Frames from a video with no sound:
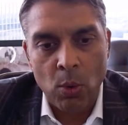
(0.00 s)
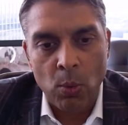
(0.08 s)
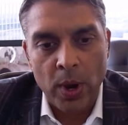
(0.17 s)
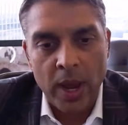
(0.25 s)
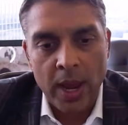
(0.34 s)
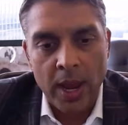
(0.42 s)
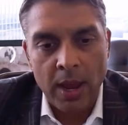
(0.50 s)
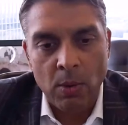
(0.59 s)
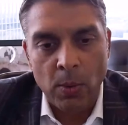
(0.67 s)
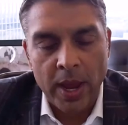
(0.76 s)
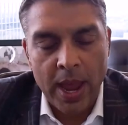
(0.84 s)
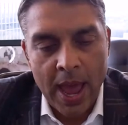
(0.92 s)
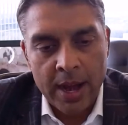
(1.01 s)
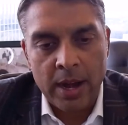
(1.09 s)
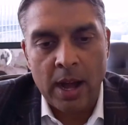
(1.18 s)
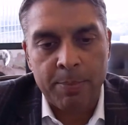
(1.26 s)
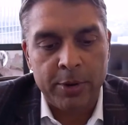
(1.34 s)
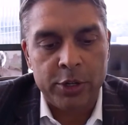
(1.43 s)
we had an
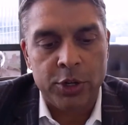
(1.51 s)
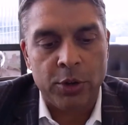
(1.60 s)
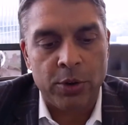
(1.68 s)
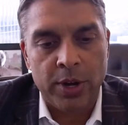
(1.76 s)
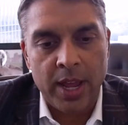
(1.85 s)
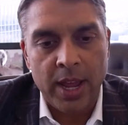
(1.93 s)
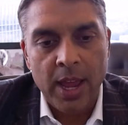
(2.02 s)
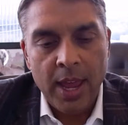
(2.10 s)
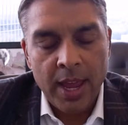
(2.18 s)
opportunity